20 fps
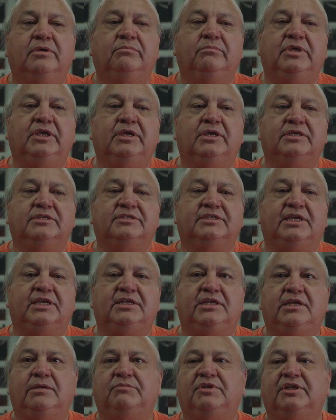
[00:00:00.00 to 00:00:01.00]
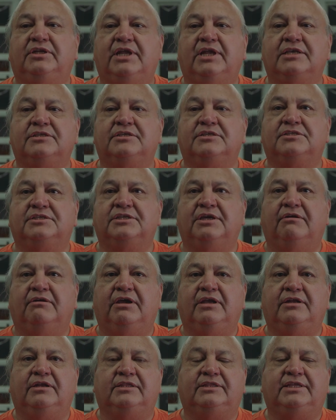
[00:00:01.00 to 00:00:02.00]
because they deemed it
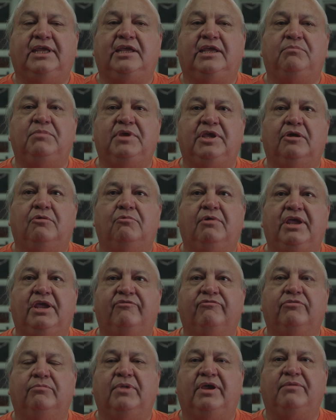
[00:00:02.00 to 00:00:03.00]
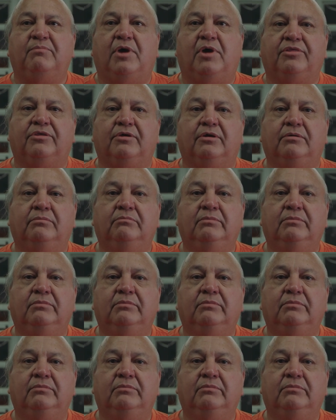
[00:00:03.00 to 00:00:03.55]
necessary to take me away from my mother.